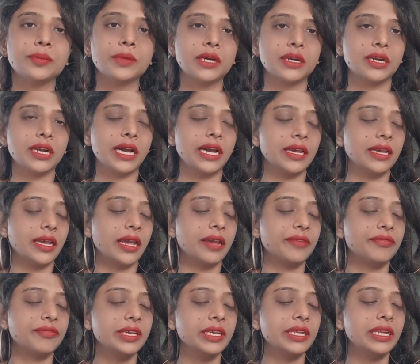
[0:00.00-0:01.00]
but I
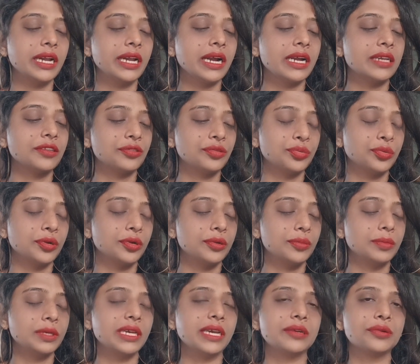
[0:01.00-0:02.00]
feel like I just want to
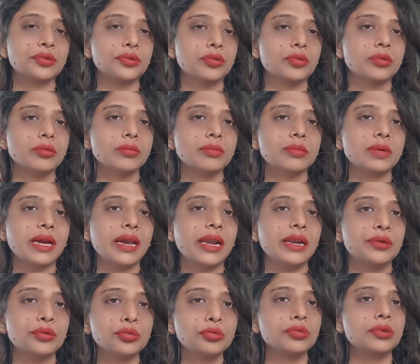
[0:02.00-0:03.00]
be at home
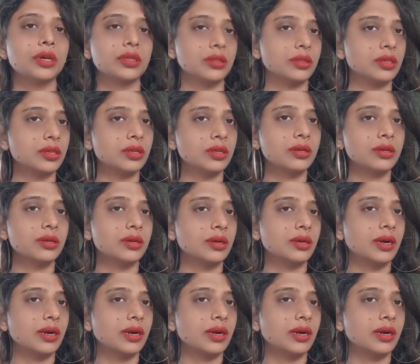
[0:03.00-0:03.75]
and do nothing